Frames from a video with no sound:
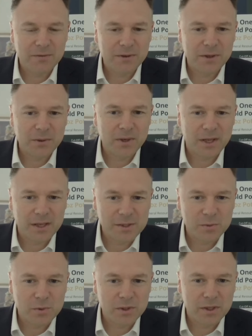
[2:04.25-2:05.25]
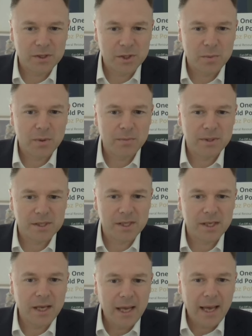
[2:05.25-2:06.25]
the field. He's really super
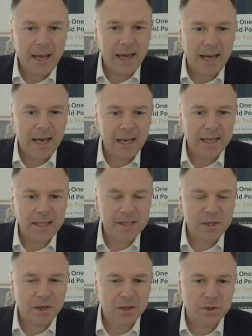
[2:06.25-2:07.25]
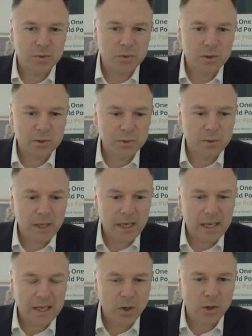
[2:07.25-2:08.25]
busy. He's got the drill
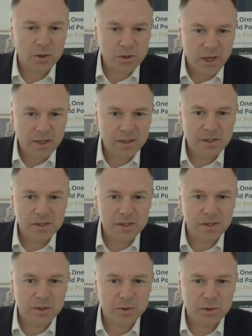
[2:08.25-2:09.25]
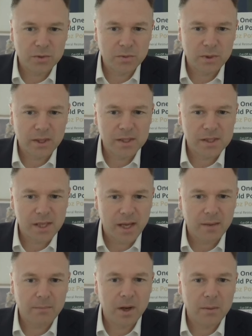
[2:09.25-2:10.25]
contractors and the drill rigs
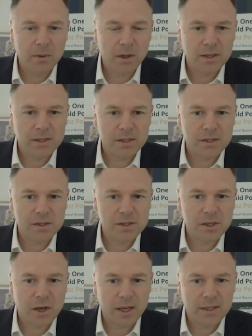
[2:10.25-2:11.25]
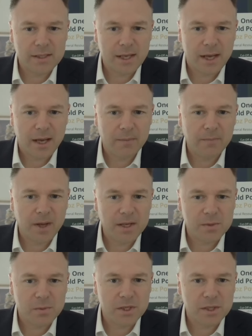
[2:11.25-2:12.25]
mobilising to site
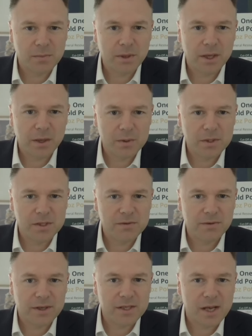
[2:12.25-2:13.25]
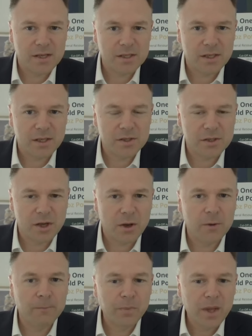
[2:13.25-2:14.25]
as we speak, which is fantastic.
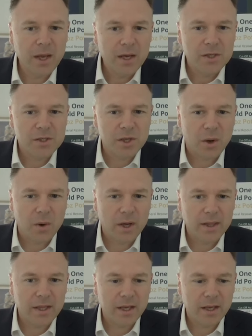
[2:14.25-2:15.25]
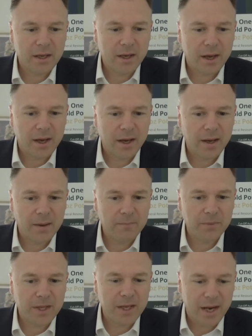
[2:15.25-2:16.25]
So I think
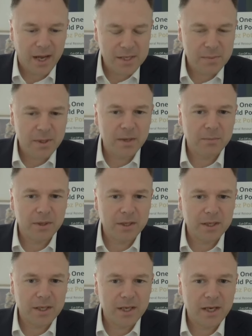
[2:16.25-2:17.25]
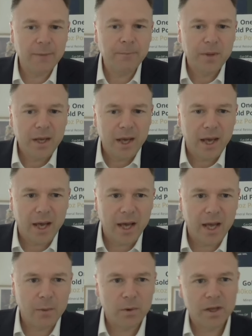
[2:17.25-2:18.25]
it has been a big year,
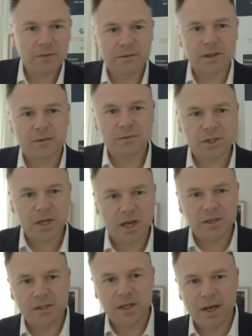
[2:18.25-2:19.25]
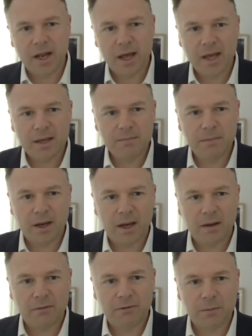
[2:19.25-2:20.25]
and we even changed the name
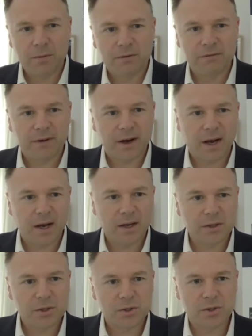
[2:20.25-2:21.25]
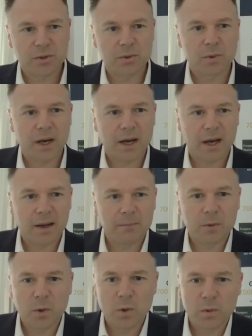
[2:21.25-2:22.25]
from Navarre to
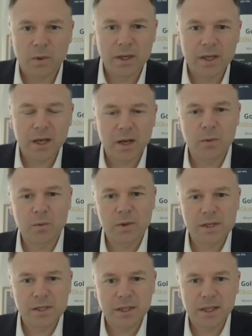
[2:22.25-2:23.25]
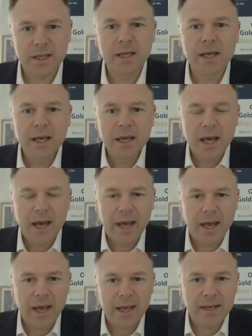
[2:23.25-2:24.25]
Aureka recently,
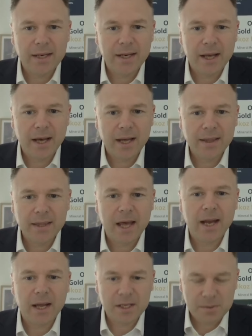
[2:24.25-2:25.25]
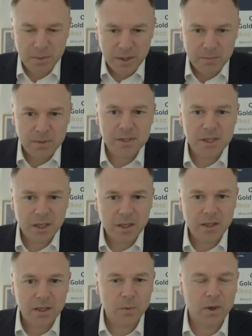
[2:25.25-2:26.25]
and that has been
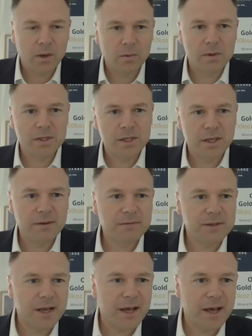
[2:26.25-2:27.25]
particularly well received.